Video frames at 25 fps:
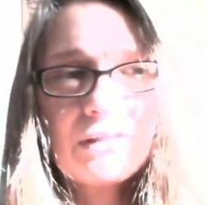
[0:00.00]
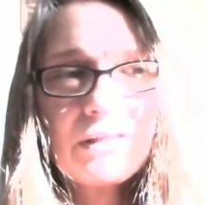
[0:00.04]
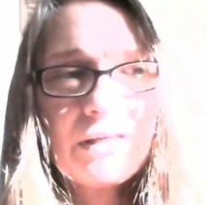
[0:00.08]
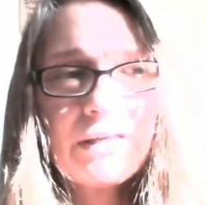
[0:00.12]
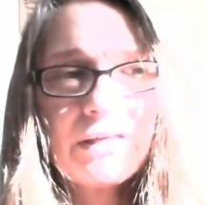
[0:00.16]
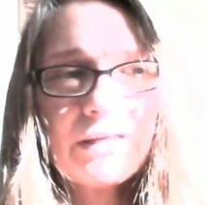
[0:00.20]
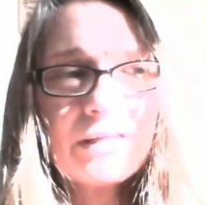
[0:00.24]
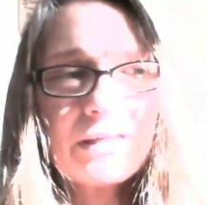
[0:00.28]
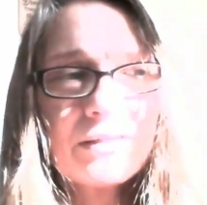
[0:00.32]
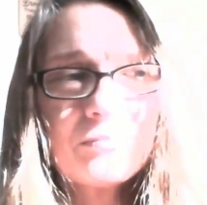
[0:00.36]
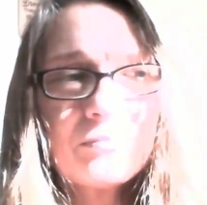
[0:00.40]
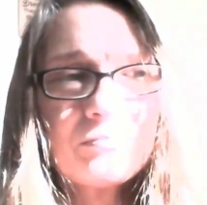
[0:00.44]

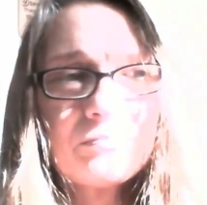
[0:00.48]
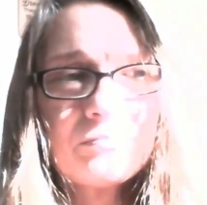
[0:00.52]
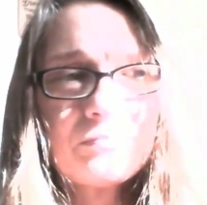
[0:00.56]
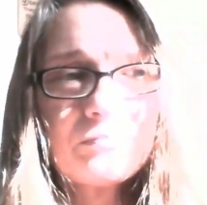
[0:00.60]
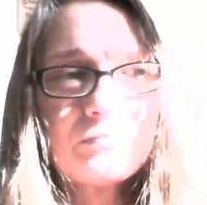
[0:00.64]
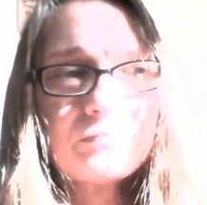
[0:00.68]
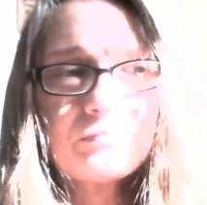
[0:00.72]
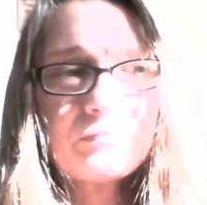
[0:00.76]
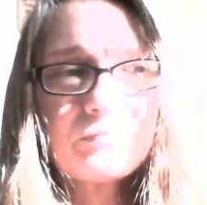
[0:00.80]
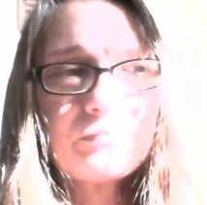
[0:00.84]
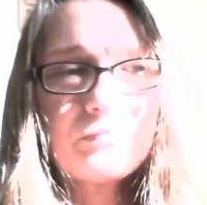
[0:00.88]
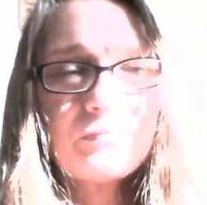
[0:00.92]

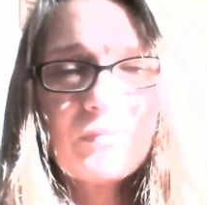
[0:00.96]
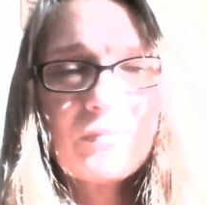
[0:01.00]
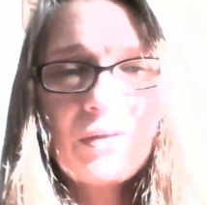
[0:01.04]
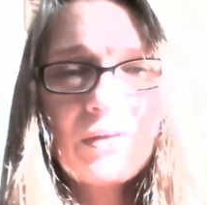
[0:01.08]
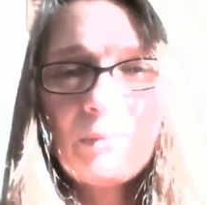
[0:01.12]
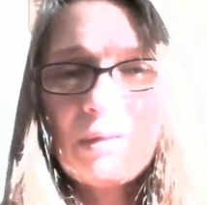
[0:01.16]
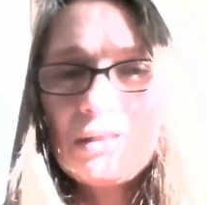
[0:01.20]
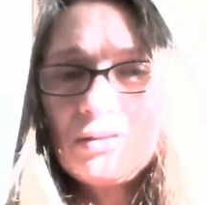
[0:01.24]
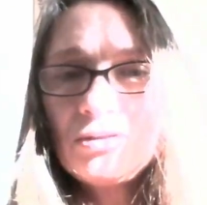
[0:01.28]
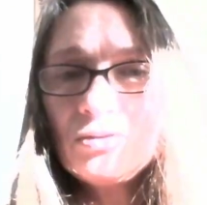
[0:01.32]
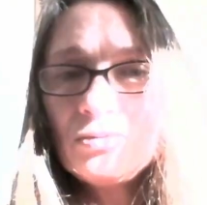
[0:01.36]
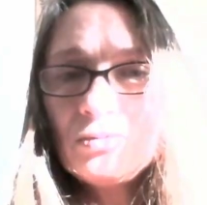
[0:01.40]
I
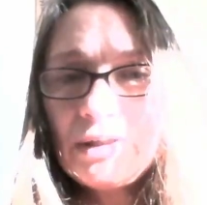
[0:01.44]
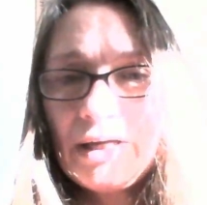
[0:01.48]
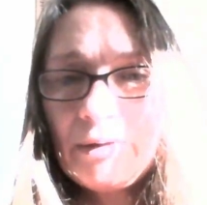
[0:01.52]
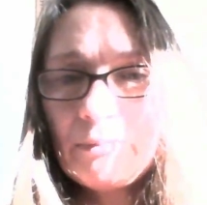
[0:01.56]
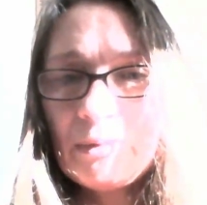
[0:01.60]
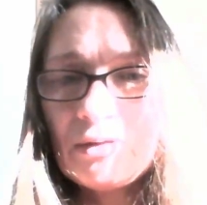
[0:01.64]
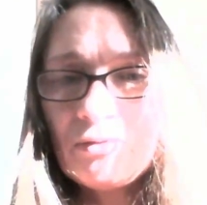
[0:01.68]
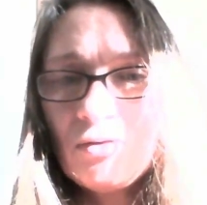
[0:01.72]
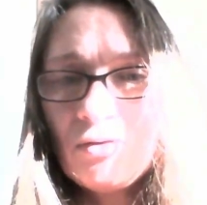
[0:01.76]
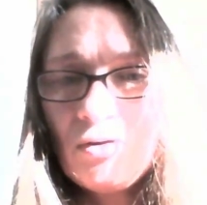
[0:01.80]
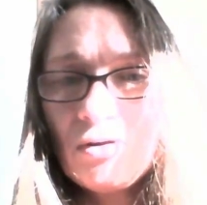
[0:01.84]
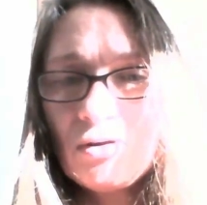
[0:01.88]
mean, don't get
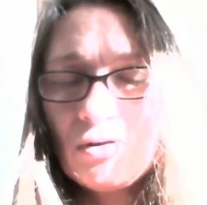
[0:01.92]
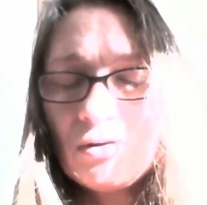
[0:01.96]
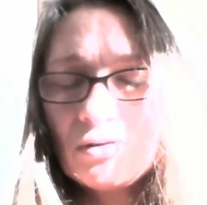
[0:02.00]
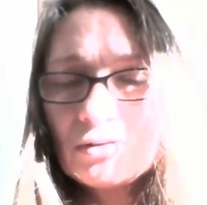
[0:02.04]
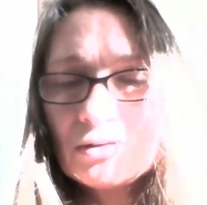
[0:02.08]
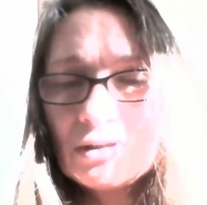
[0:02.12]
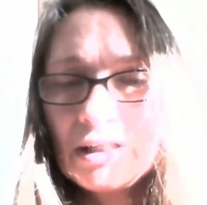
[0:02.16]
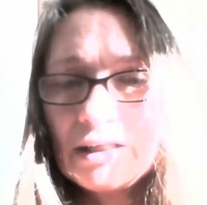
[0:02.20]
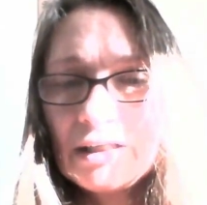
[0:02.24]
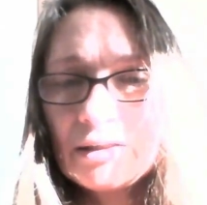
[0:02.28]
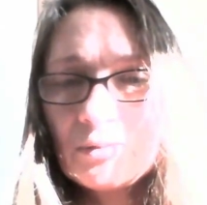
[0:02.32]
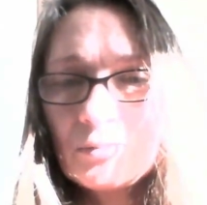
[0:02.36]
me
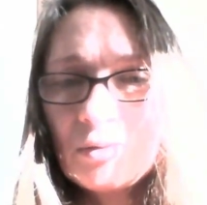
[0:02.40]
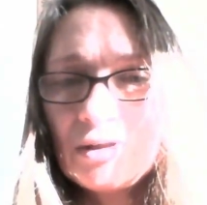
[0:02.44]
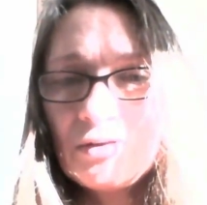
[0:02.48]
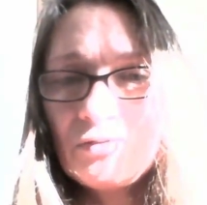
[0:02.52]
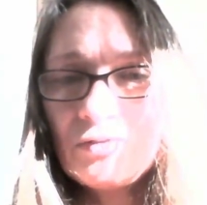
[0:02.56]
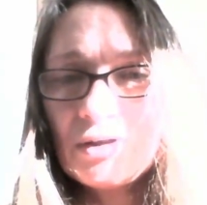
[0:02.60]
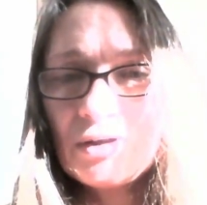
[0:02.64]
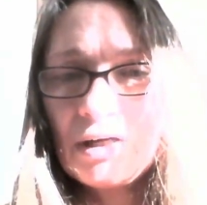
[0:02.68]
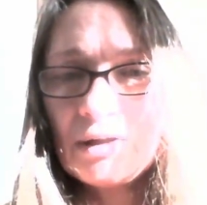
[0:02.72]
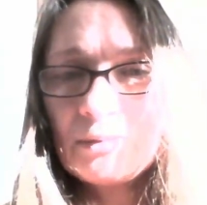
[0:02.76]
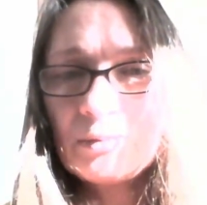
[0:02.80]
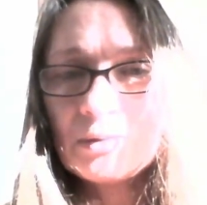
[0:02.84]
wrong, like
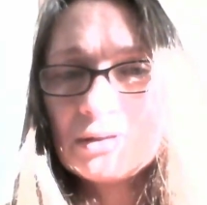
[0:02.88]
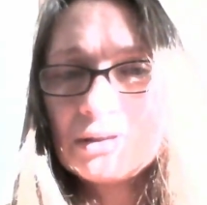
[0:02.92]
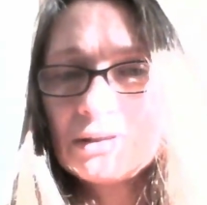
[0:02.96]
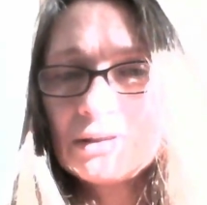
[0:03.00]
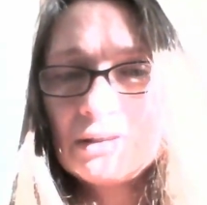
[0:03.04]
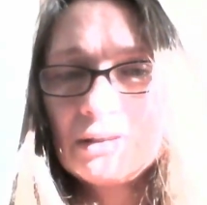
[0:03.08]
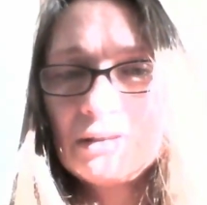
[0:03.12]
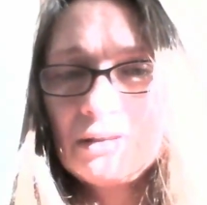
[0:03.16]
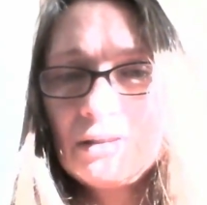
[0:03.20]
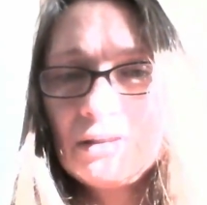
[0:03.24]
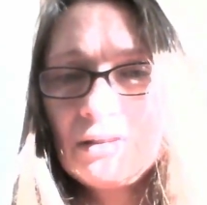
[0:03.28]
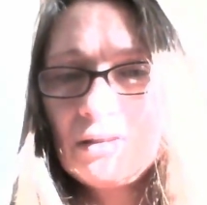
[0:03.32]
whenever I
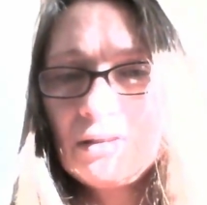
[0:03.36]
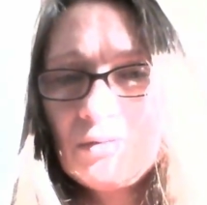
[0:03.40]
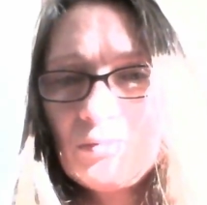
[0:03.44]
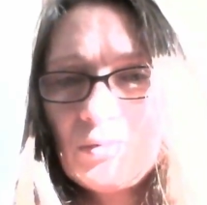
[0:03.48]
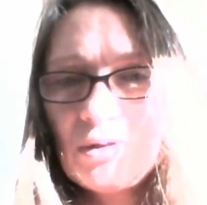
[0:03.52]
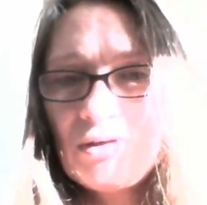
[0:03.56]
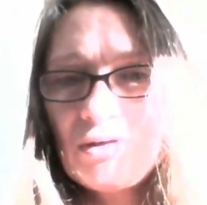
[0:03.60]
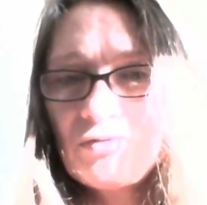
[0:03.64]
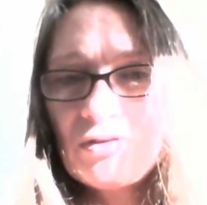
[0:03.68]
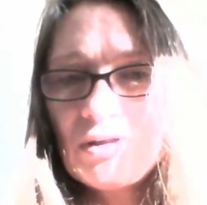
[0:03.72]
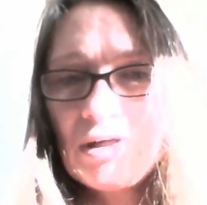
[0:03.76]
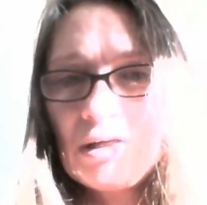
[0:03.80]
was
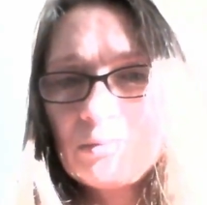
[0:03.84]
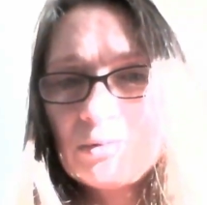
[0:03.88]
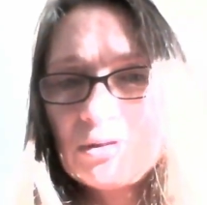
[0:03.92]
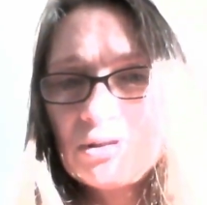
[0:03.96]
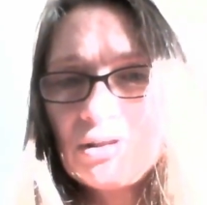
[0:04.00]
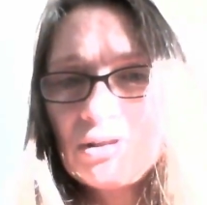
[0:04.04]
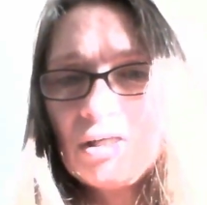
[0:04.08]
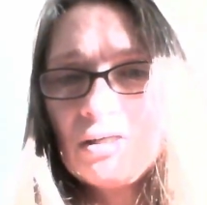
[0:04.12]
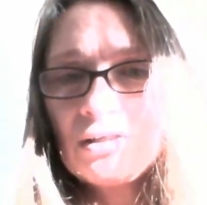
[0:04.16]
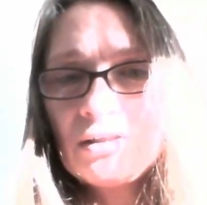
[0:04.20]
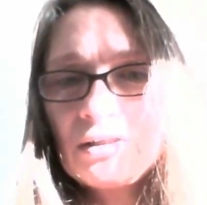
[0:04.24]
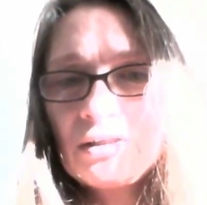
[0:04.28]

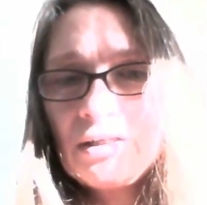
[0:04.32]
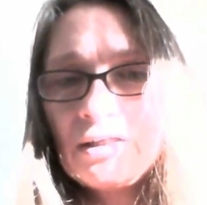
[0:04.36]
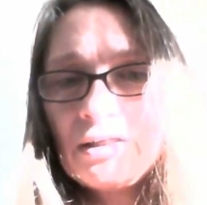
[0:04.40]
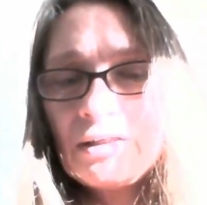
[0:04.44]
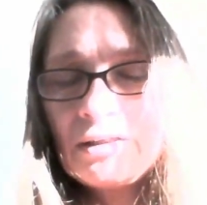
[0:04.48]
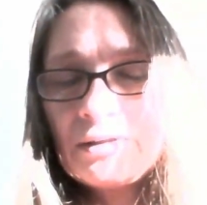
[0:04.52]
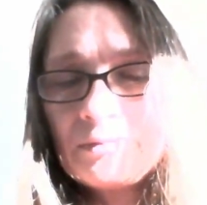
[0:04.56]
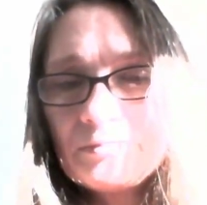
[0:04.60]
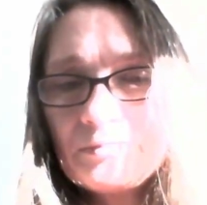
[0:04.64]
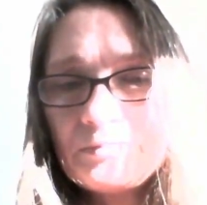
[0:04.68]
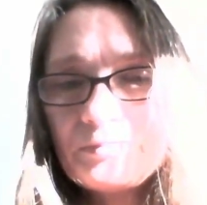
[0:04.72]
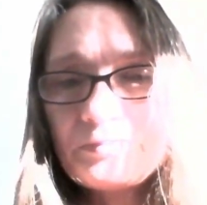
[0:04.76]

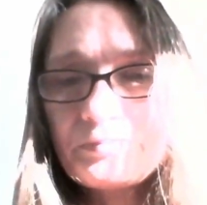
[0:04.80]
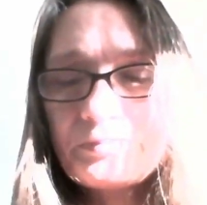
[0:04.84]
younger,